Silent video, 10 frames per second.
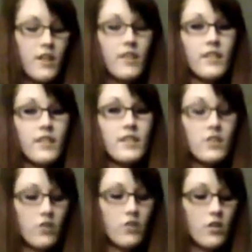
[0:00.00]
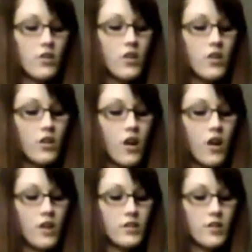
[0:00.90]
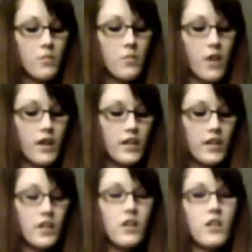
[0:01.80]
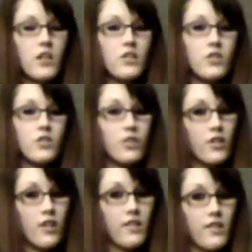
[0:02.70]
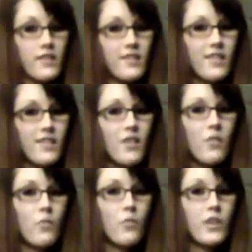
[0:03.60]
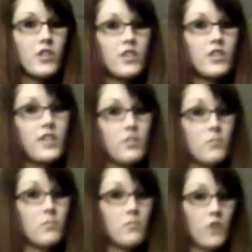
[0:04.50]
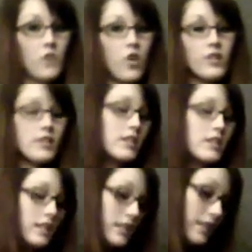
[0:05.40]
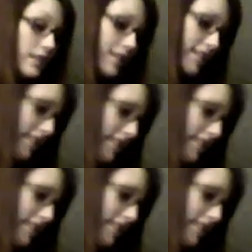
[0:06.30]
This in turn causes our body to turn on us, which can cause disease.